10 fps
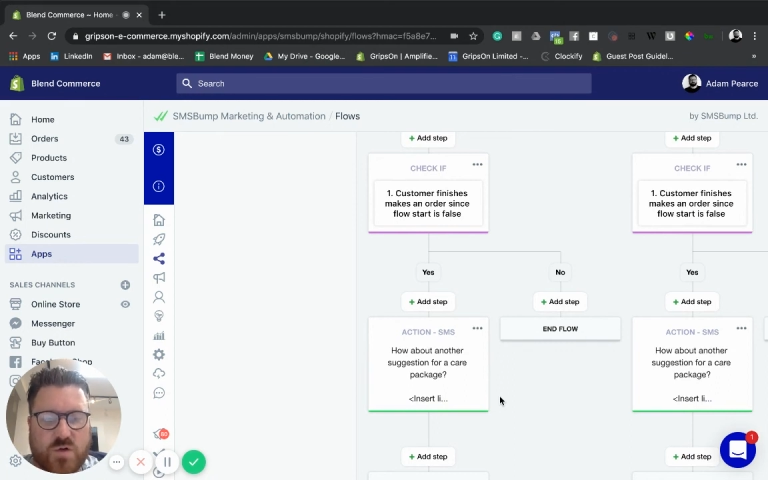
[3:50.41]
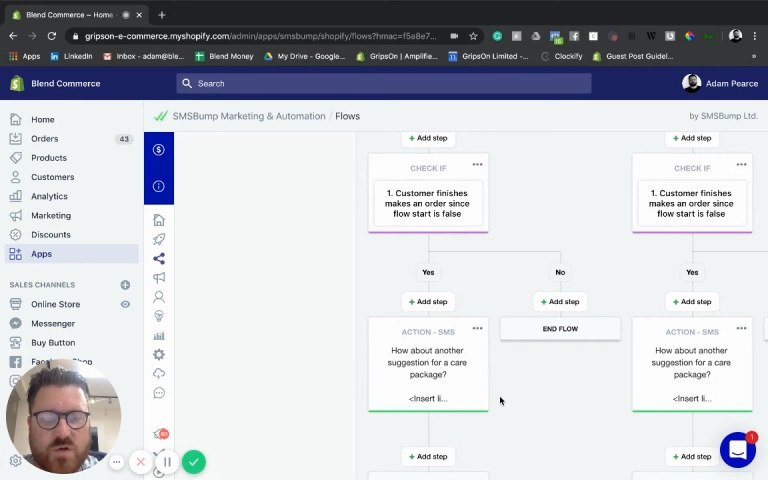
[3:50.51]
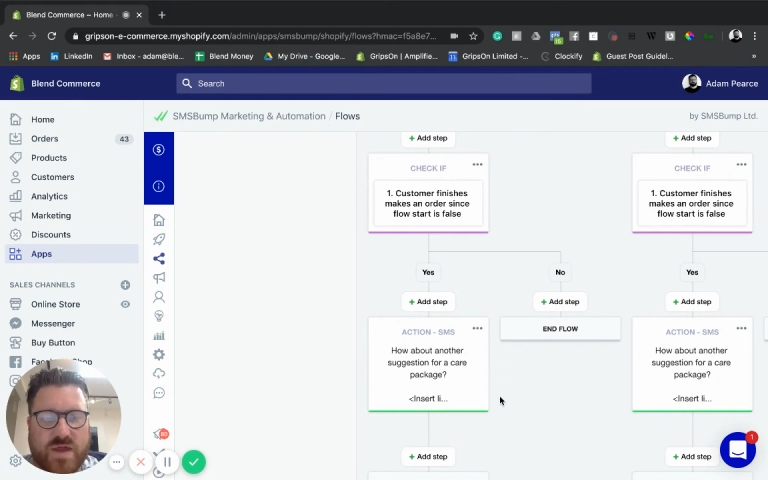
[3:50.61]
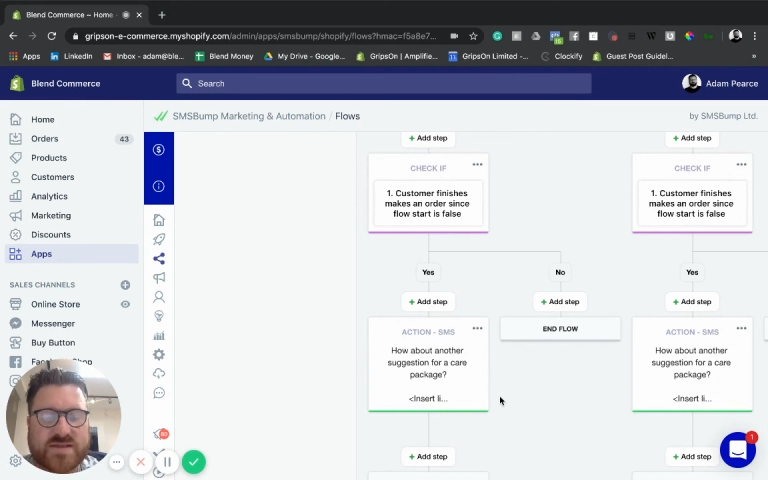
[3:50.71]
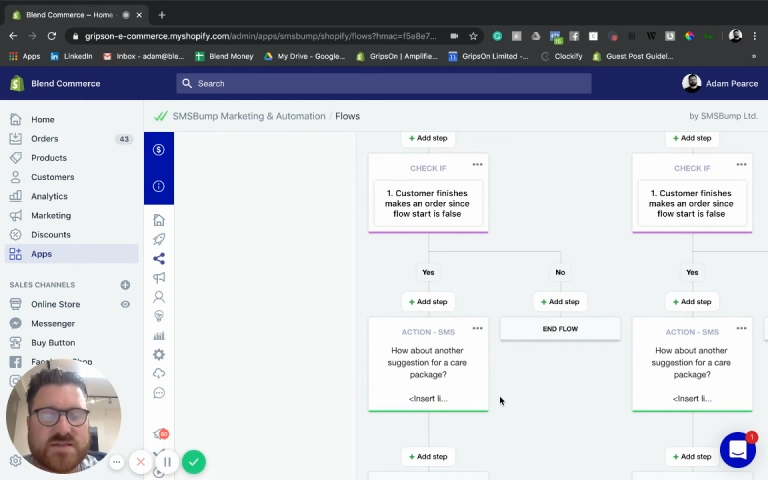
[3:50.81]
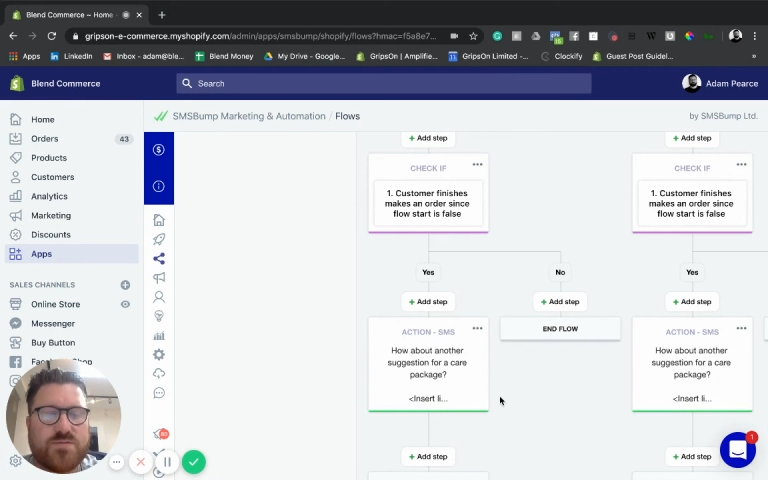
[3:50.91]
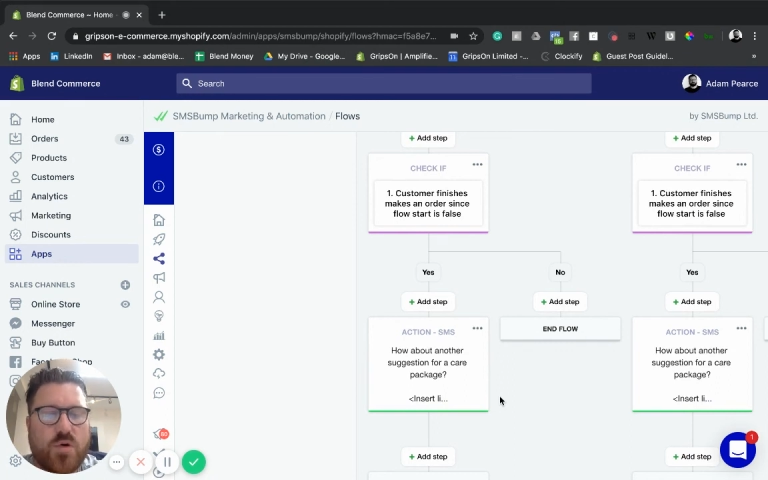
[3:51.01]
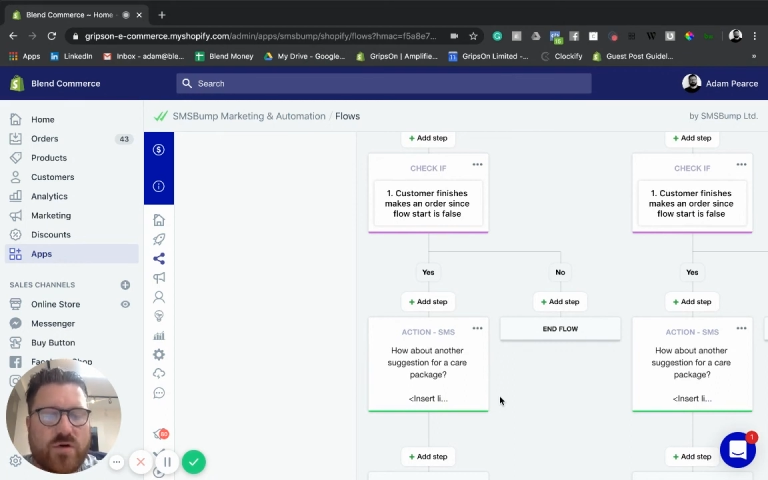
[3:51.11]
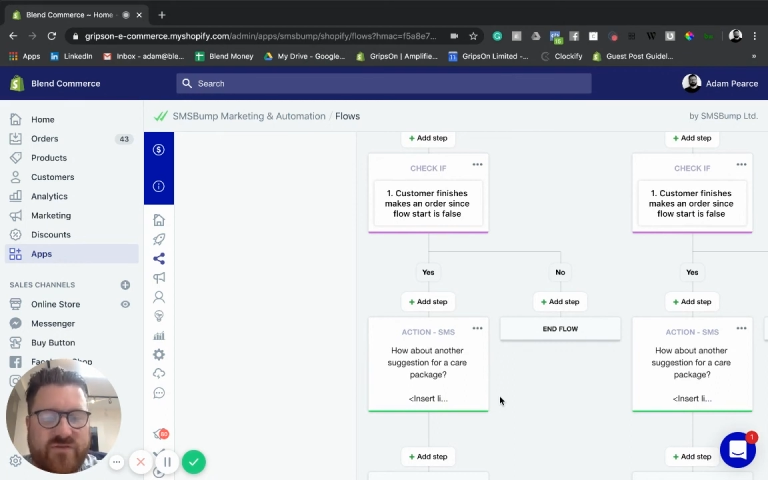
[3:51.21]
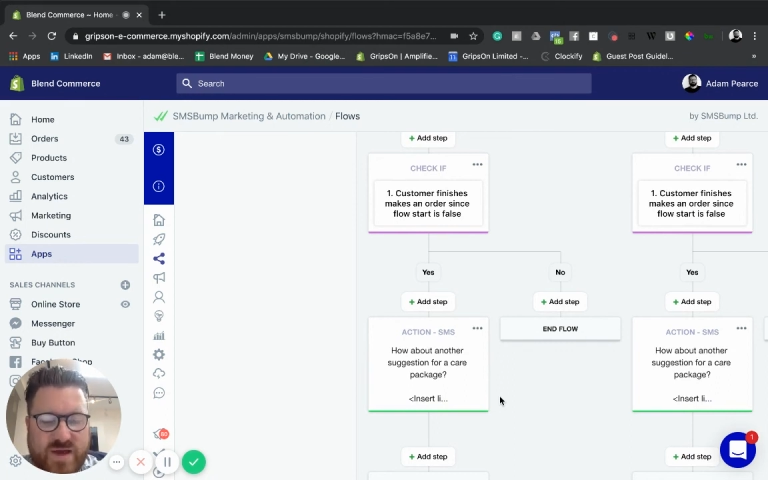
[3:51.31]
or get some
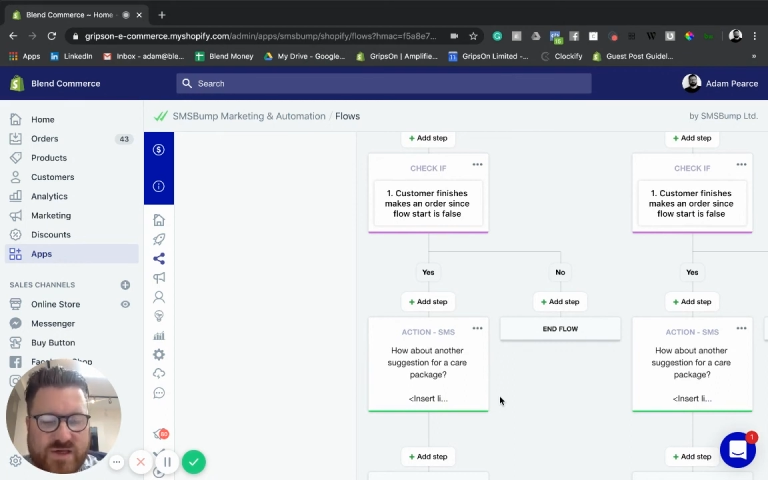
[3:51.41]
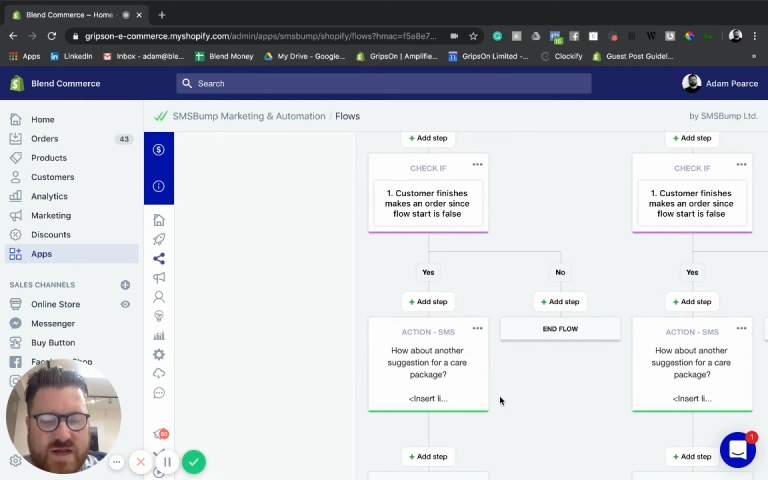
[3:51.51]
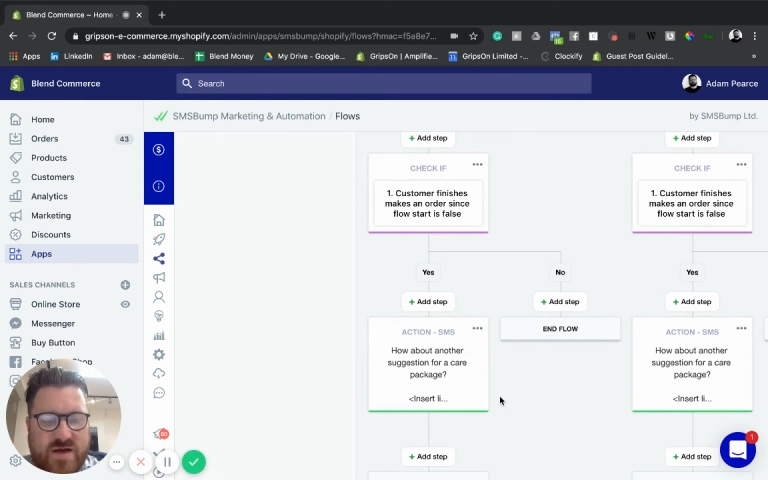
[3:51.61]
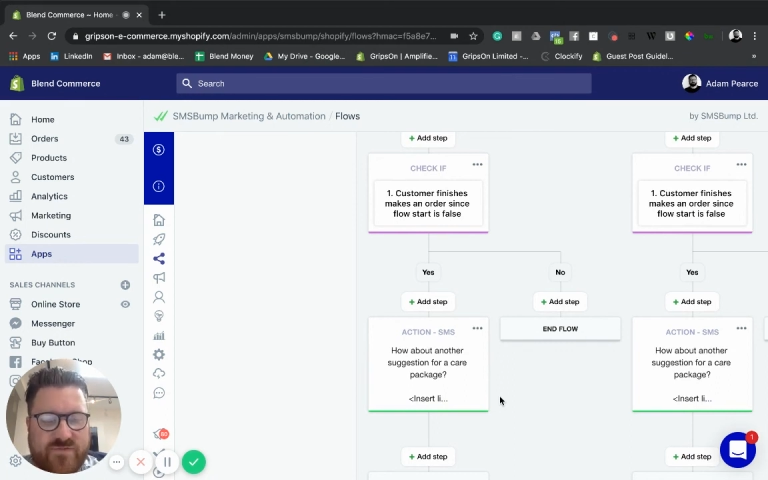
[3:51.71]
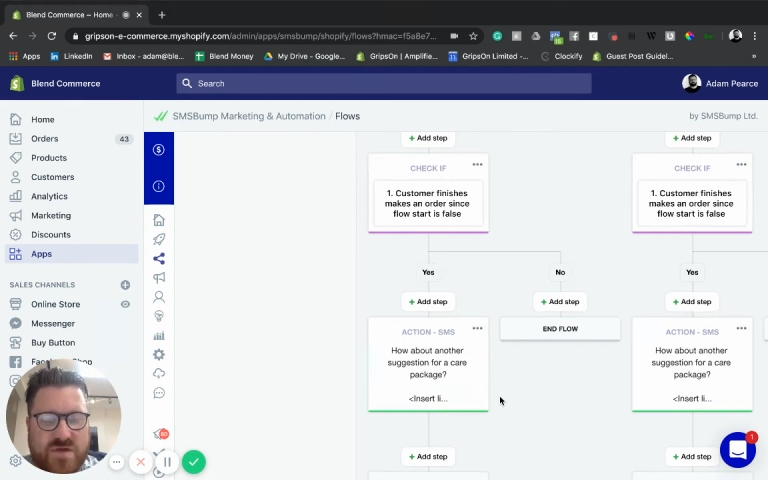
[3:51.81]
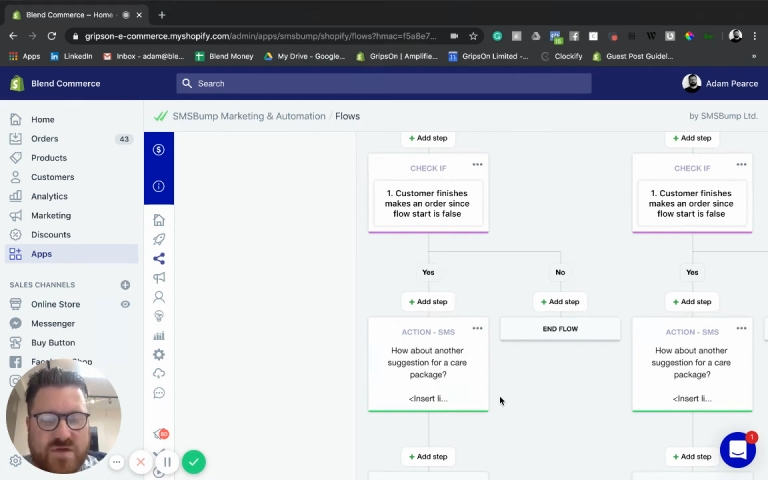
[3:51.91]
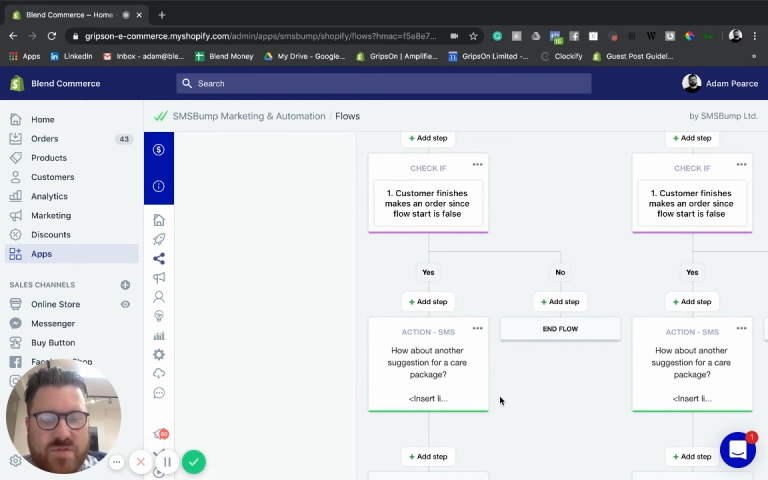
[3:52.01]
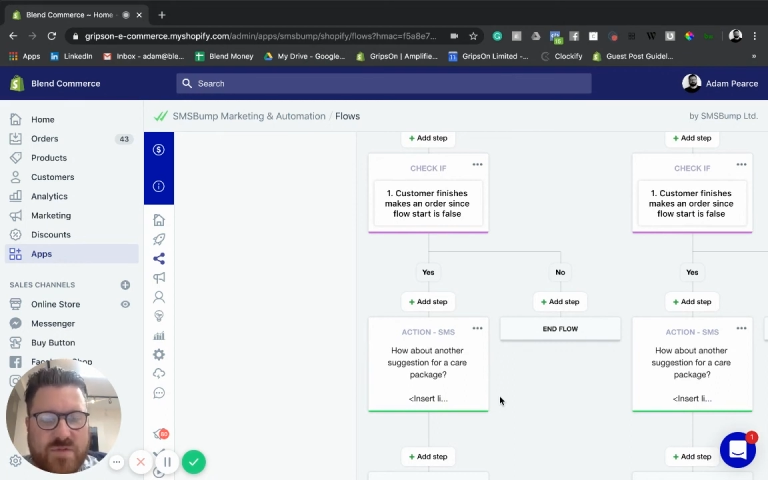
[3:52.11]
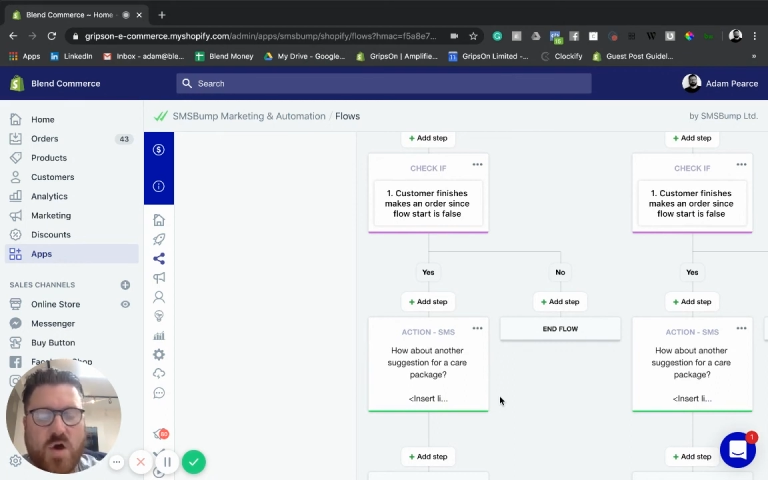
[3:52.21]
more information out of them